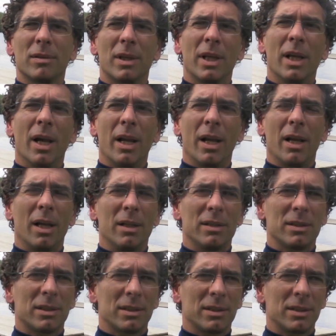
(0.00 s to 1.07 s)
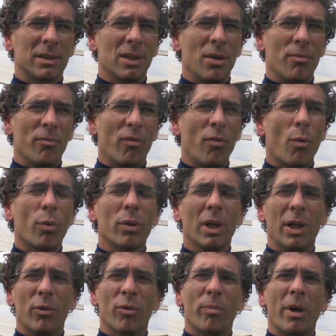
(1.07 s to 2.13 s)
got some forward
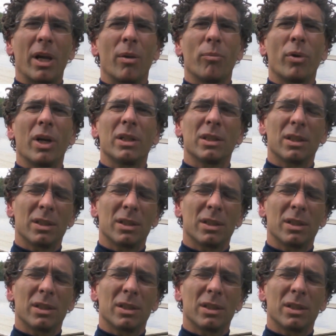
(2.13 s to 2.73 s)
lean with my compression,